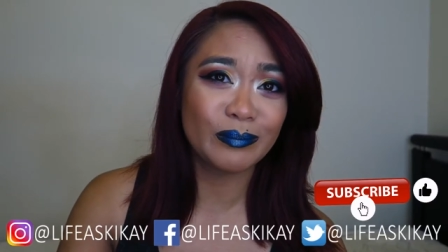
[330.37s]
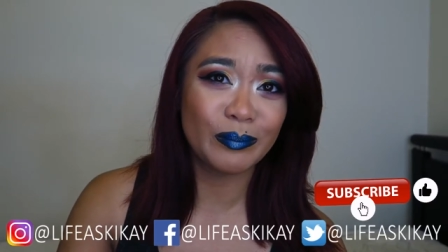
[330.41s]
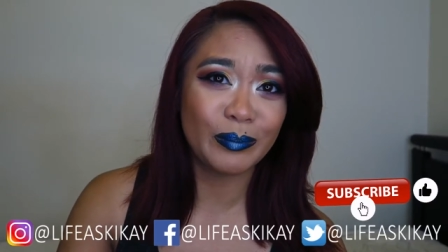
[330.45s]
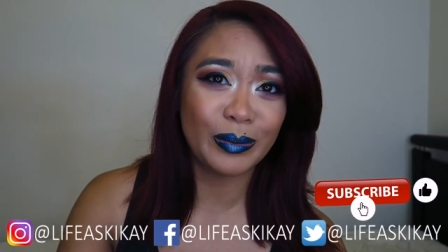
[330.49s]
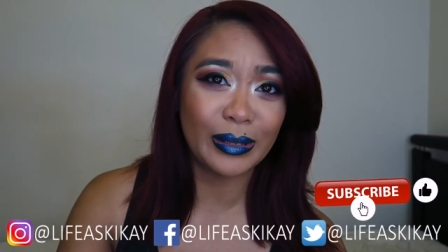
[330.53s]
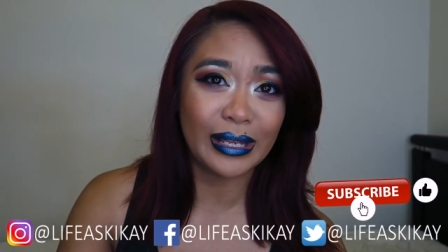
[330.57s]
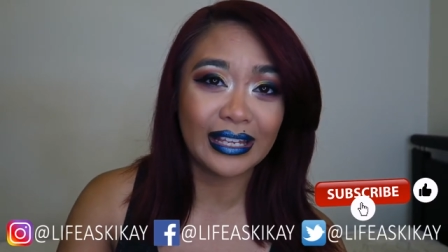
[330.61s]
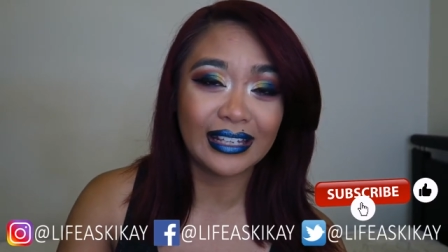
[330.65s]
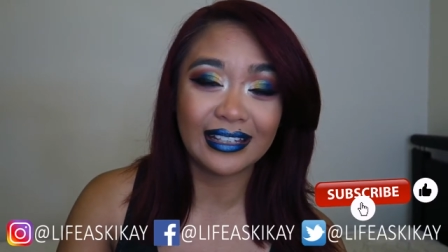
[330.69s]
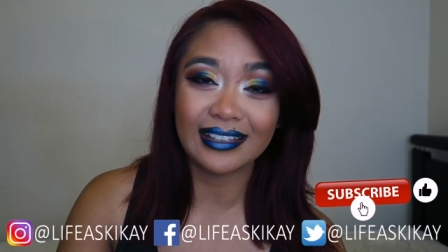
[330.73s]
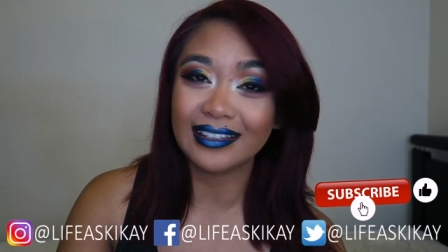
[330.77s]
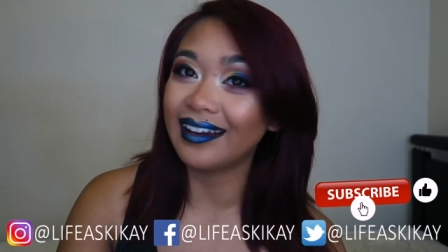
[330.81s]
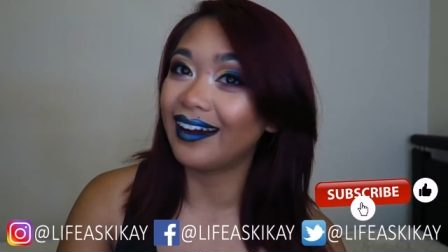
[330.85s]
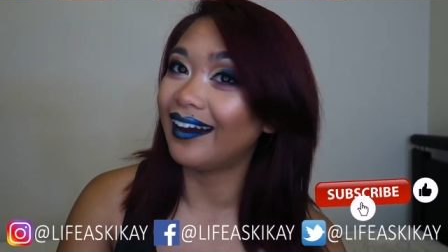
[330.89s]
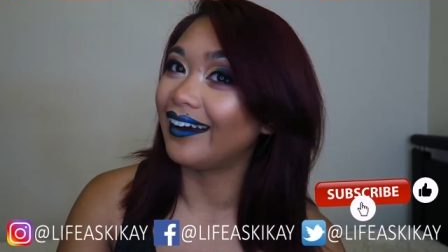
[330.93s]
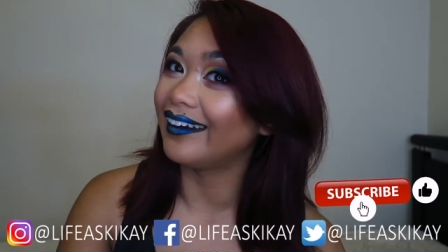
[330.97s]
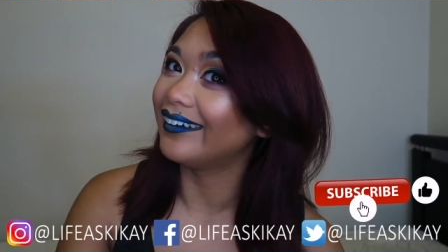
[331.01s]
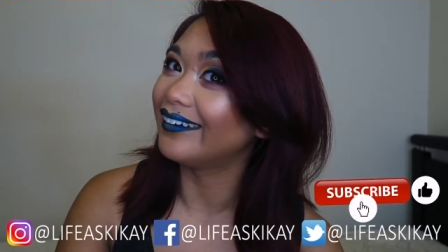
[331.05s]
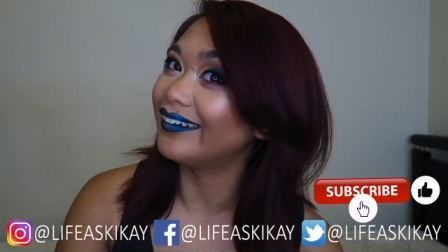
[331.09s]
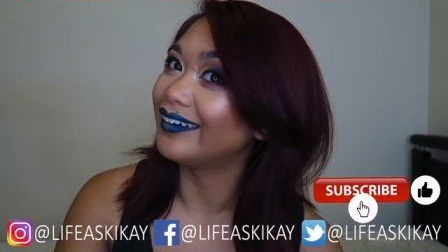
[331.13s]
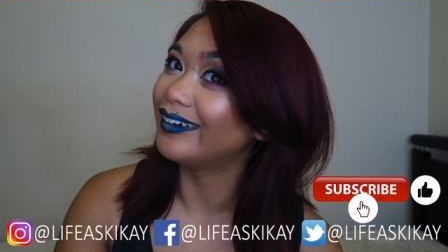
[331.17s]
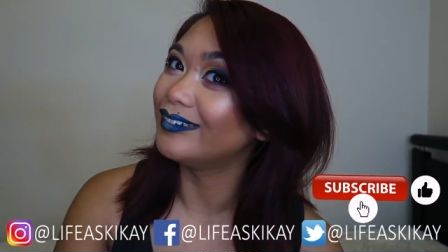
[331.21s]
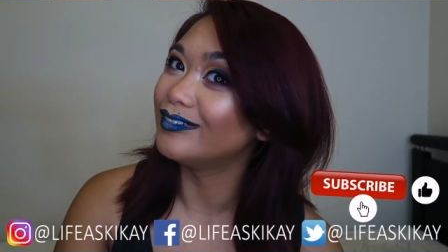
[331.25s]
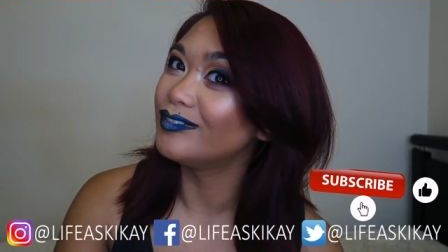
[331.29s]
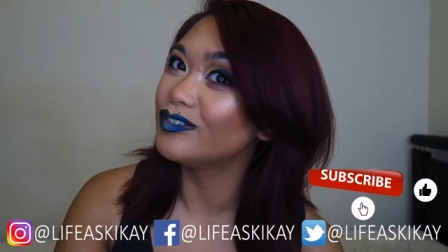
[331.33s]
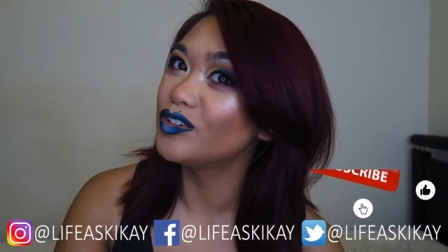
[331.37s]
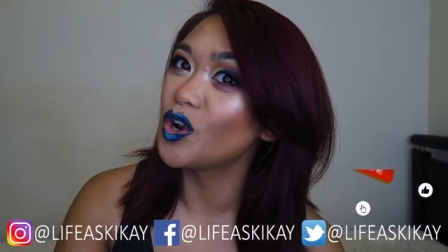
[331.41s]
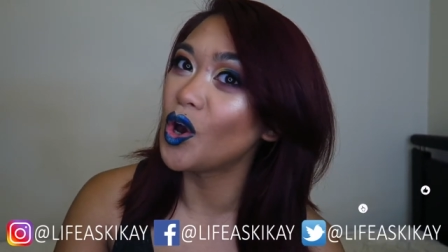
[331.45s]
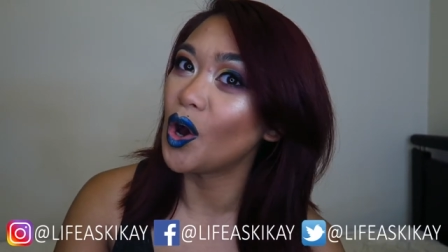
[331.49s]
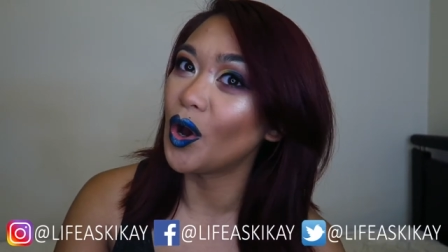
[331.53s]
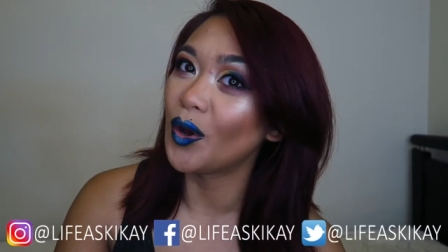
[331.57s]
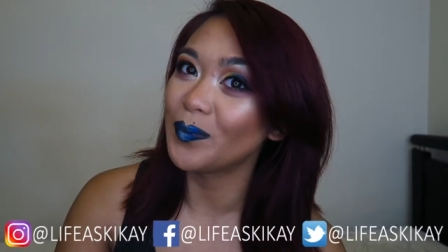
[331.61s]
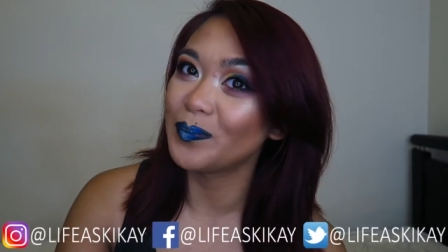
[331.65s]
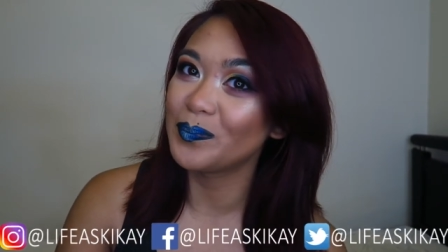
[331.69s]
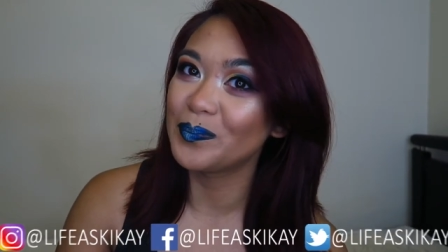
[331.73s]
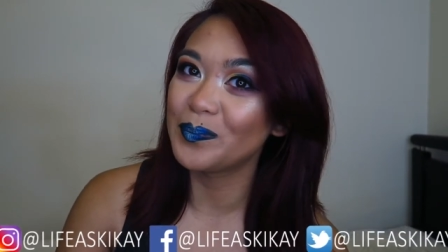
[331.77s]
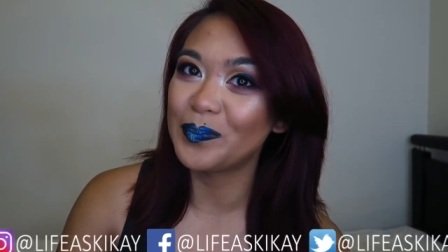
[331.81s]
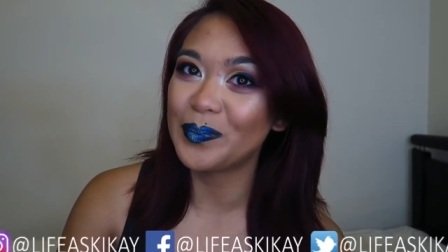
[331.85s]
been kind of
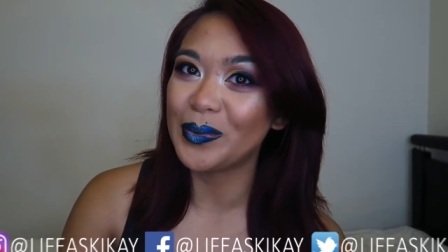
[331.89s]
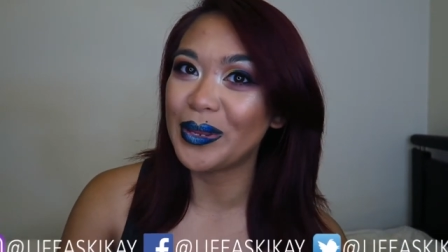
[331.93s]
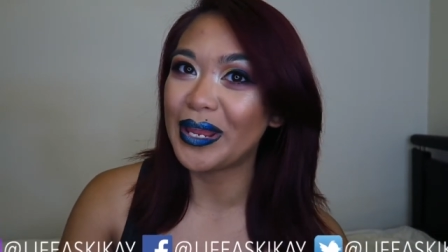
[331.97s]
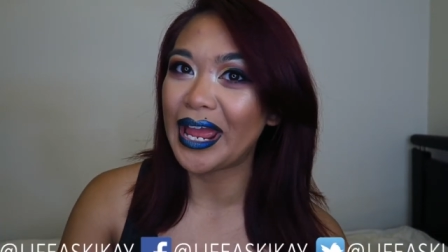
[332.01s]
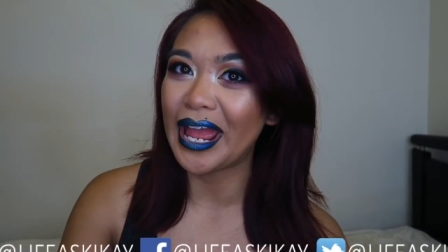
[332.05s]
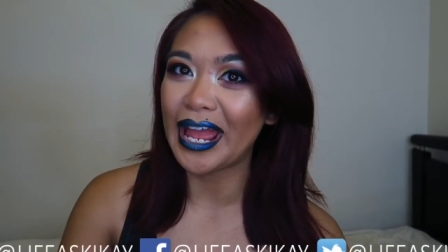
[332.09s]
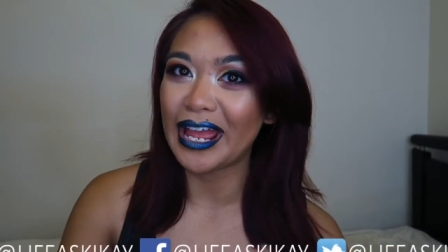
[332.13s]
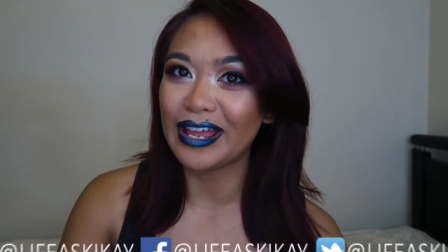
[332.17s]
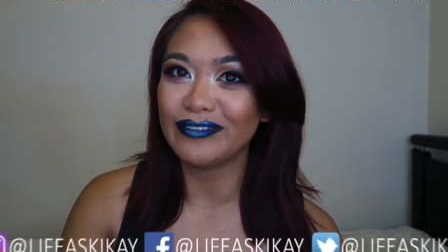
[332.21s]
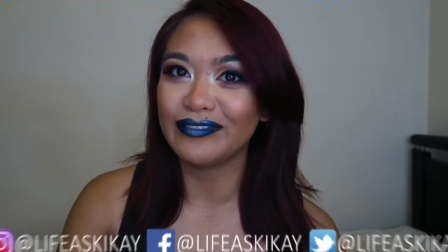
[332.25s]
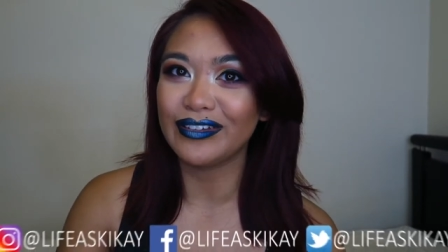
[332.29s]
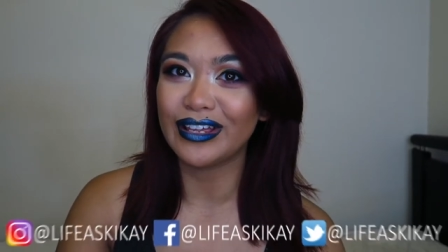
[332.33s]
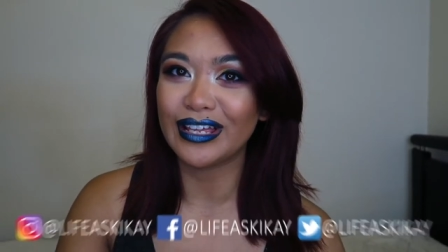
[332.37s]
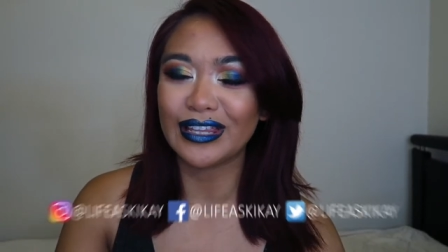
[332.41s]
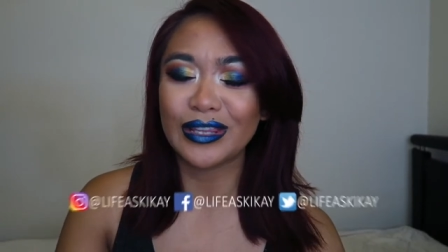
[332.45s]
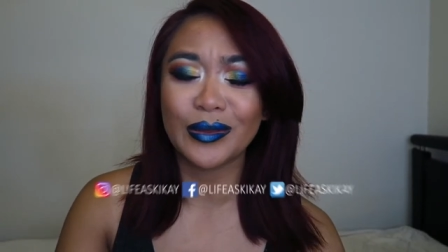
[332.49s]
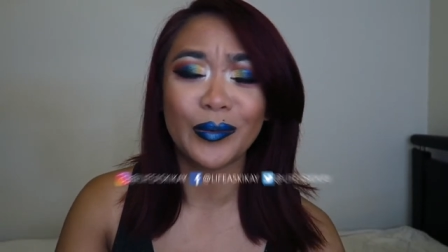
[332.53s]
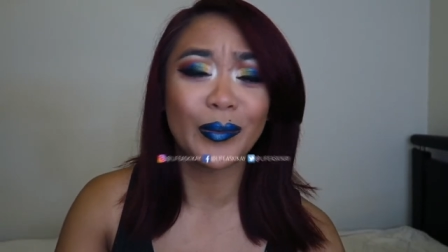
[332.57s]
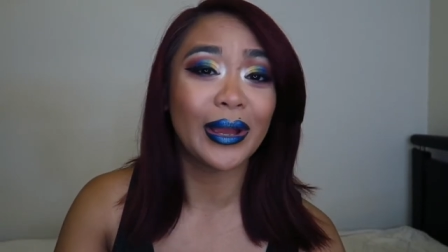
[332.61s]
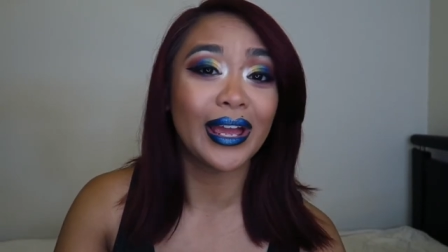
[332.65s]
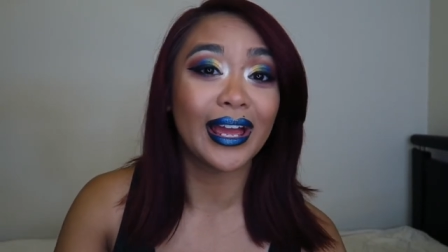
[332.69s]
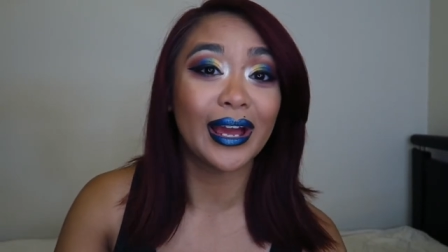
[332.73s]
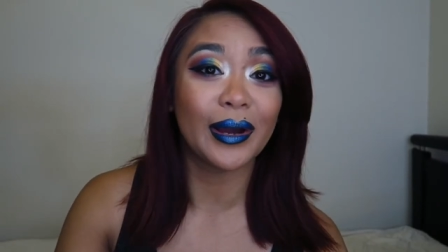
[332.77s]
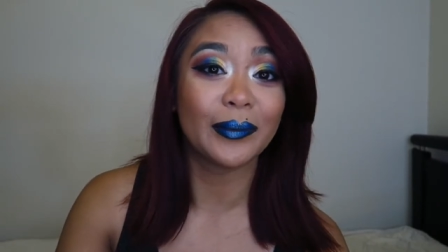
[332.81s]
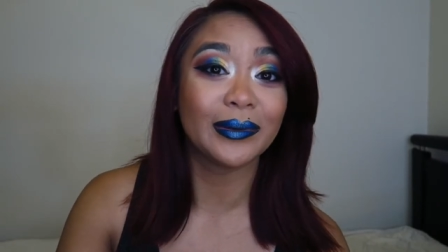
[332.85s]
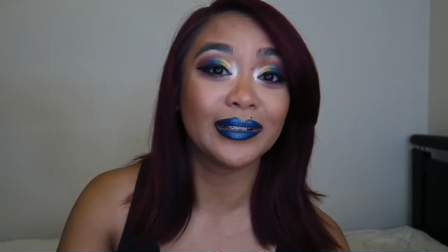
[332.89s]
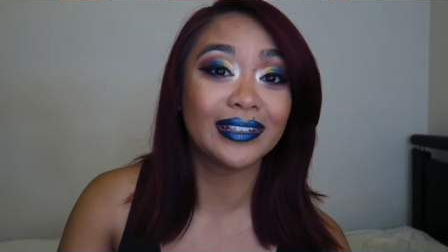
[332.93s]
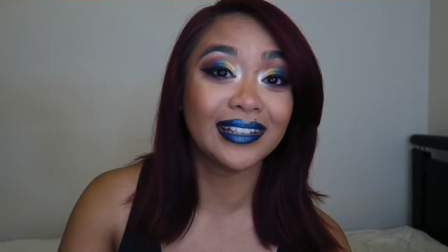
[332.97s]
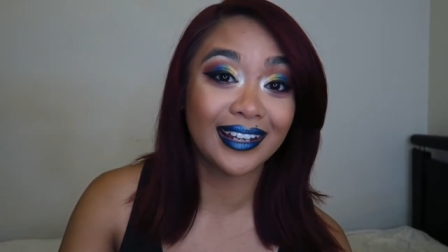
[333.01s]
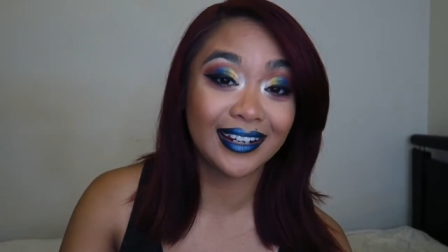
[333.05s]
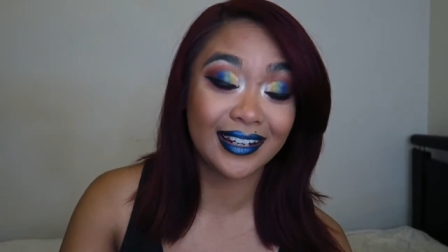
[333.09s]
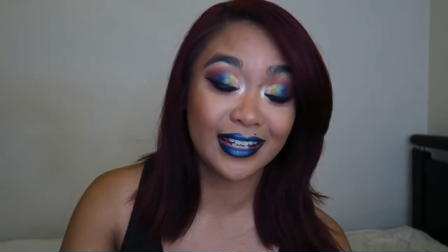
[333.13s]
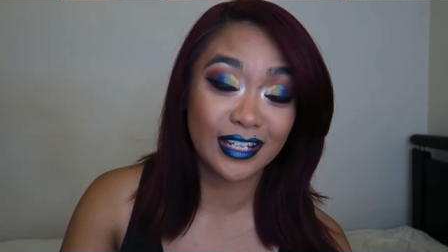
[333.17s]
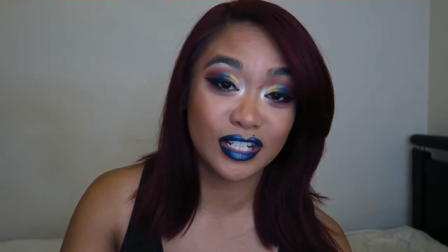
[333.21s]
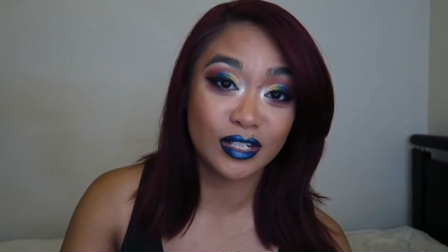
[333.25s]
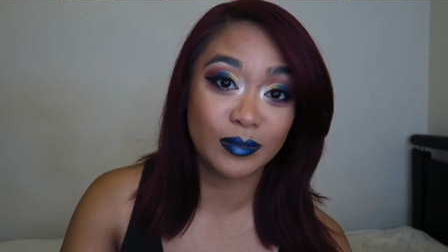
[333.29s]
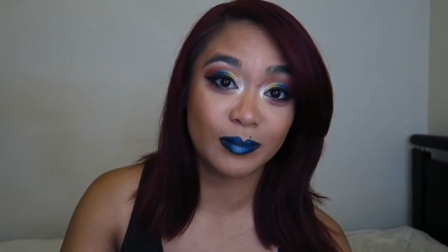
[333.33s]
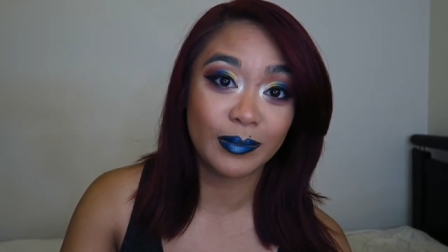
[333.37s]
not behaving the way I would
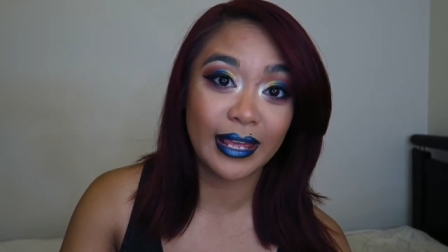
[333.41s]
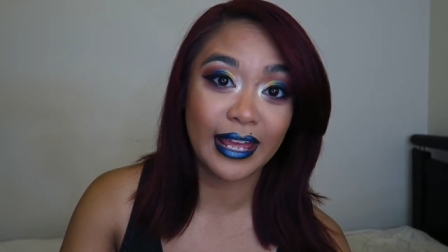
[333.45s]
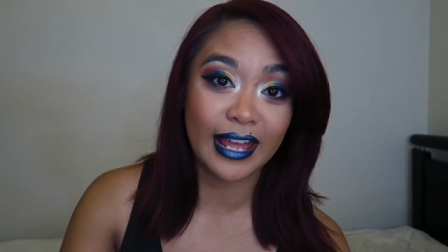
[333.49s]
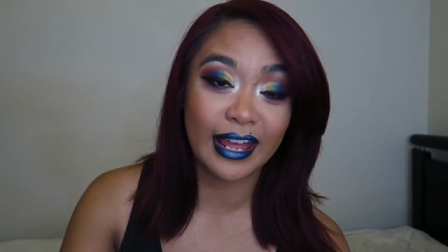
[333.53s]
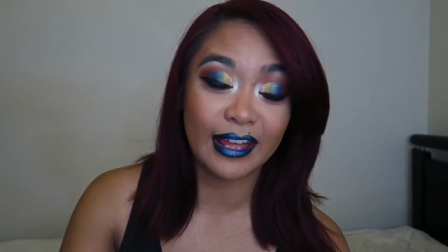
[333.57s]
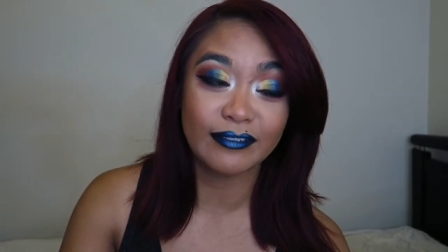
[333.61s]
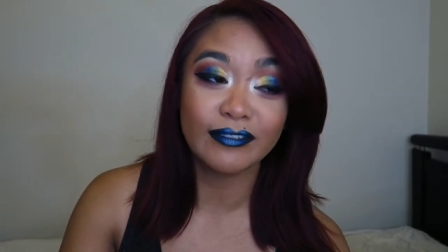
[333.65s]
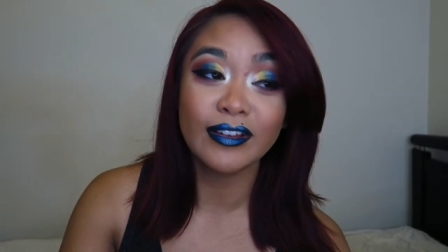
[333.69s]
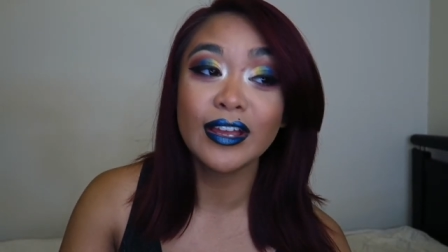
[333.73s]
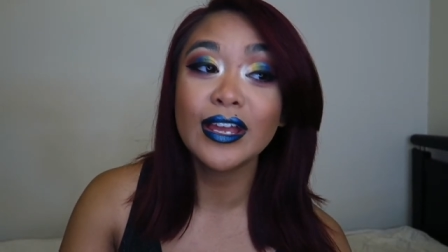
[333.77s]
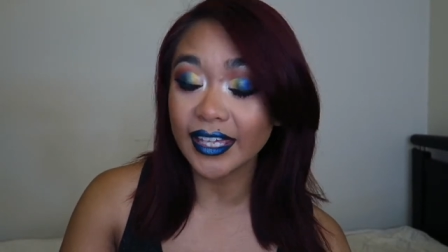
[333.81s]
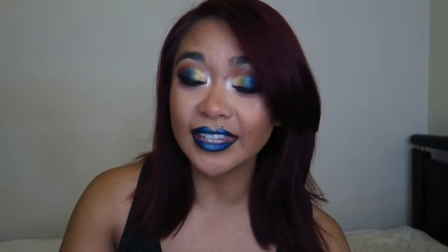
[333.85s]
like it to behave.